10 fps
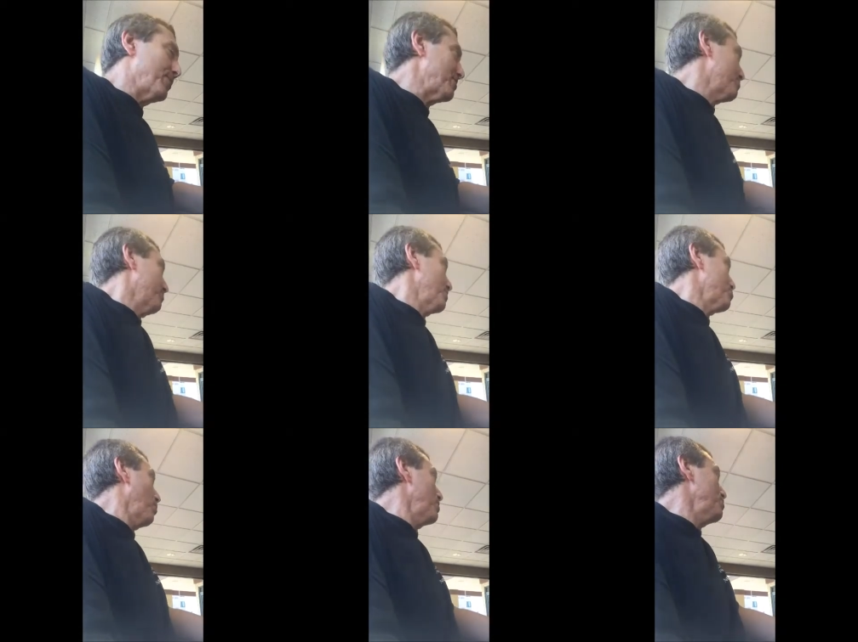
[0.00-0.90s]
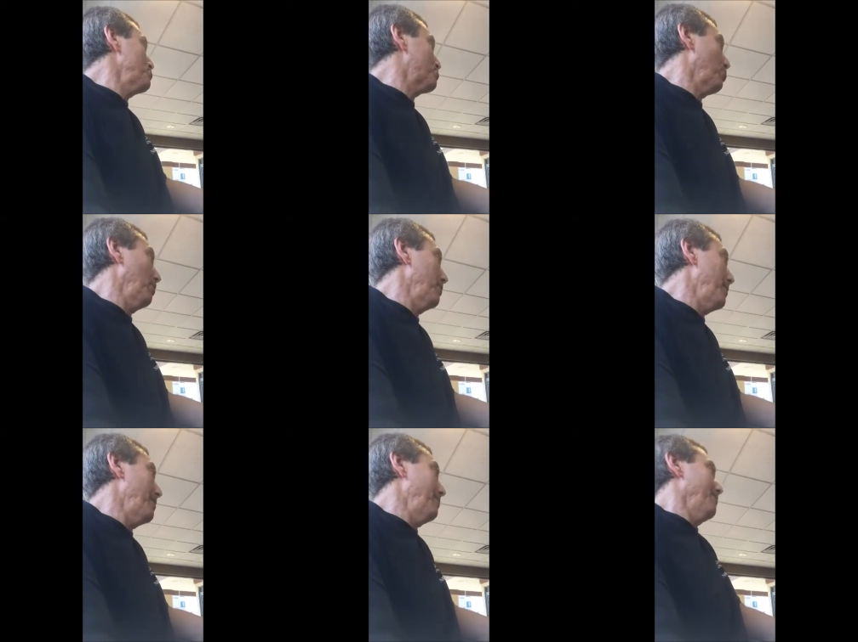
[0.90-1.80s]
Does, uh, does one use toilet
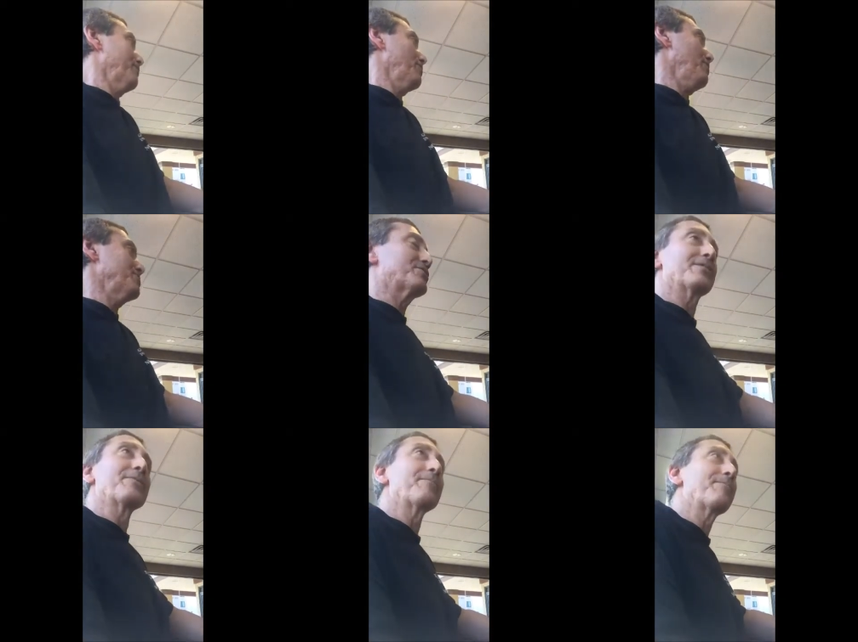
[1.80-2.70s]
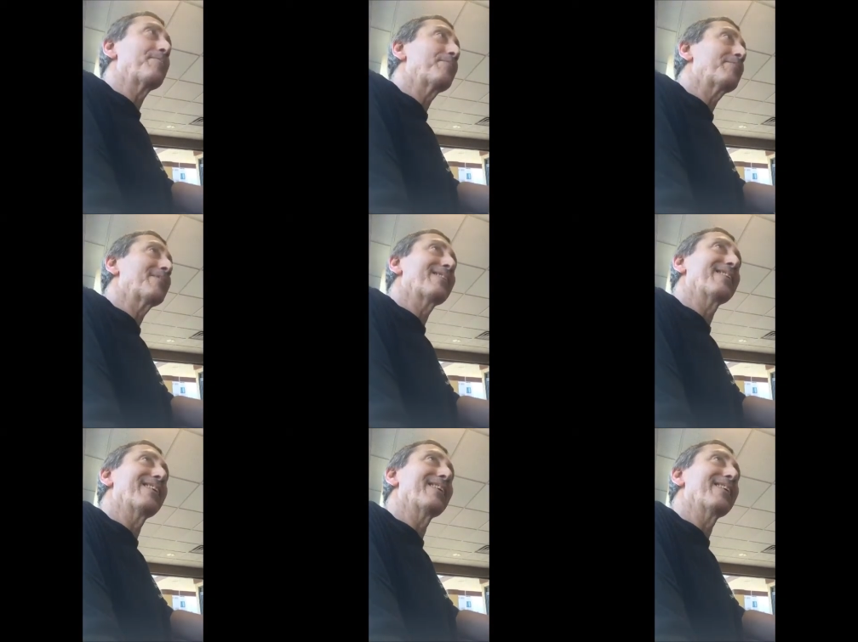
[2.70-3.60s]
paper? Of no, course. No, I don't. I don't
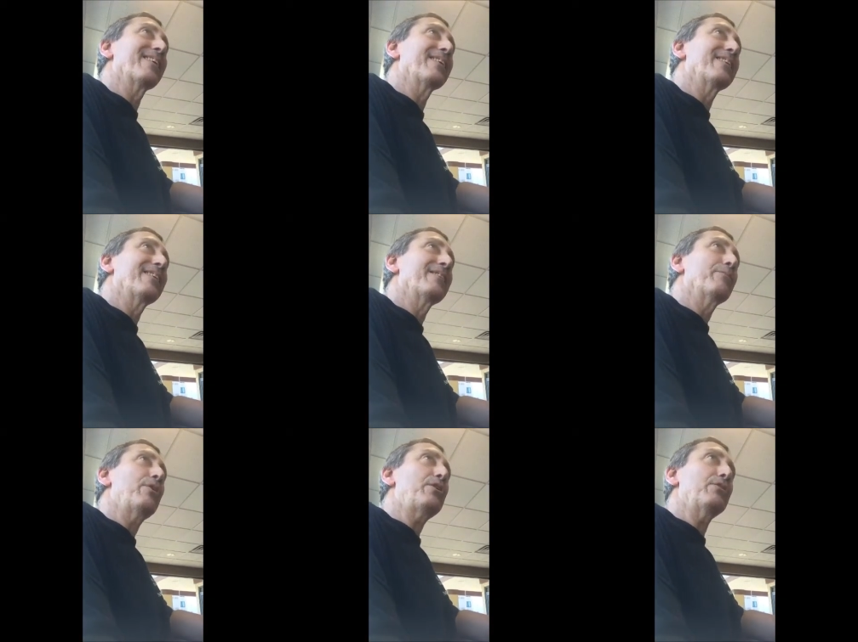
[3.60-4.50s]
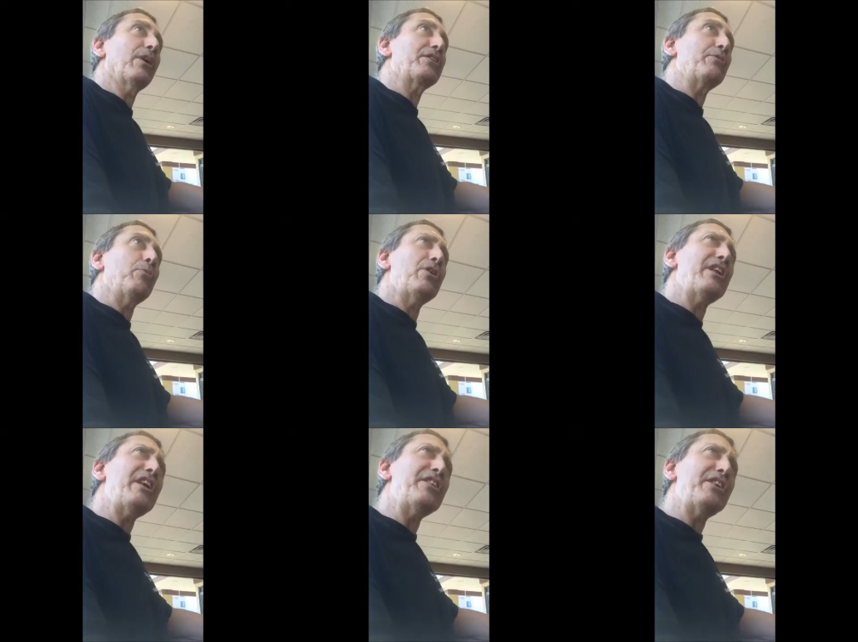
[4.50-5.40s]
believe in toilet paper. What do you like? what do
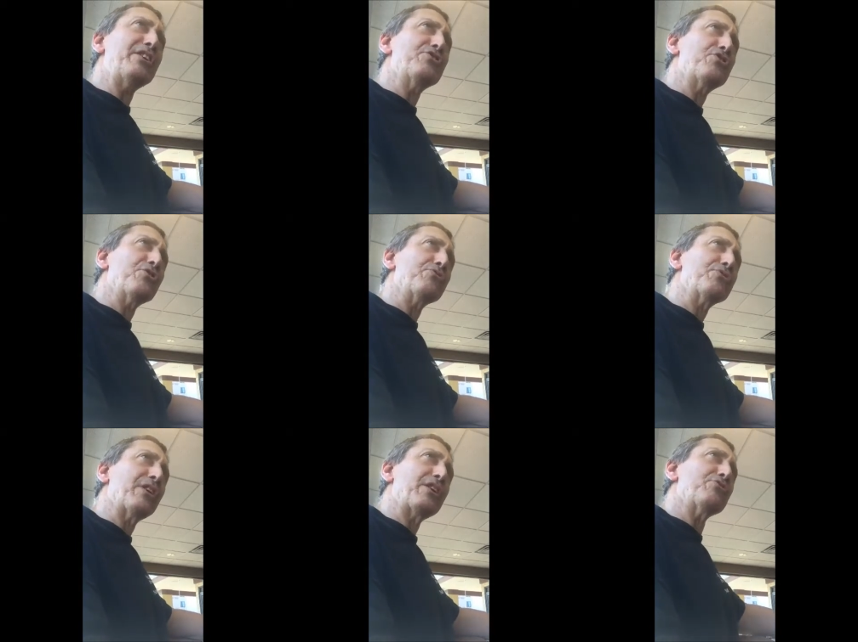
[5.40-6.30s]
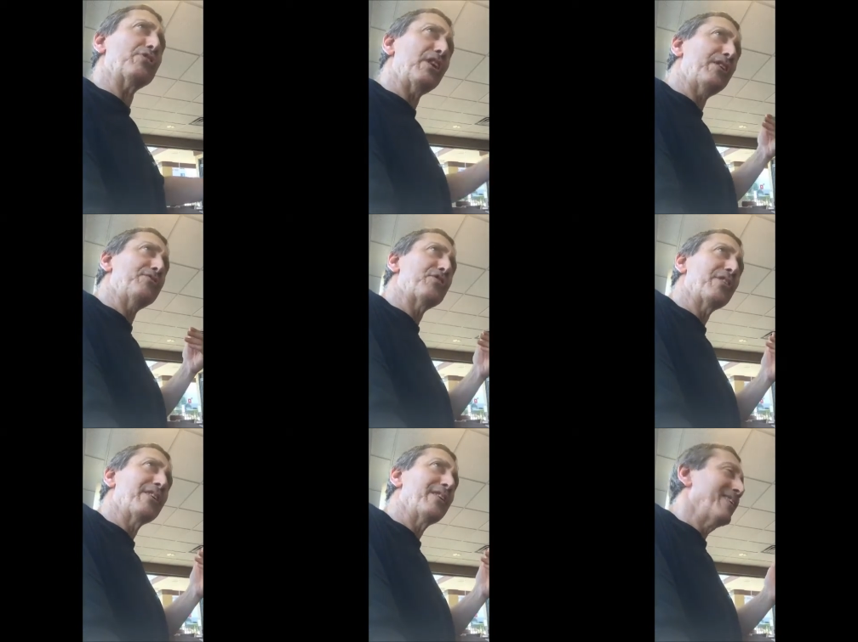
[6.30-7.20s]
the Indians use? They use Their leaves.
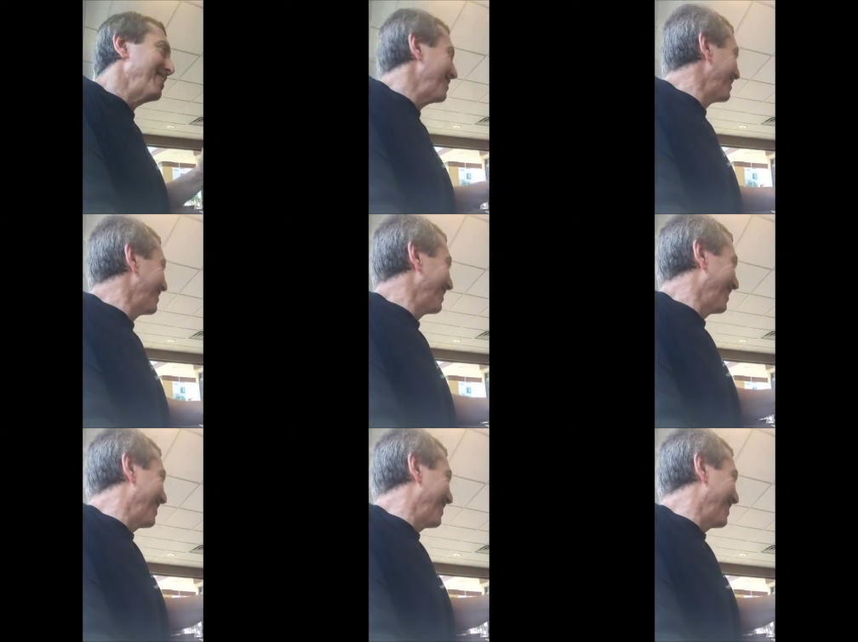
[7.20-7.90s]
Hand or leaves or something.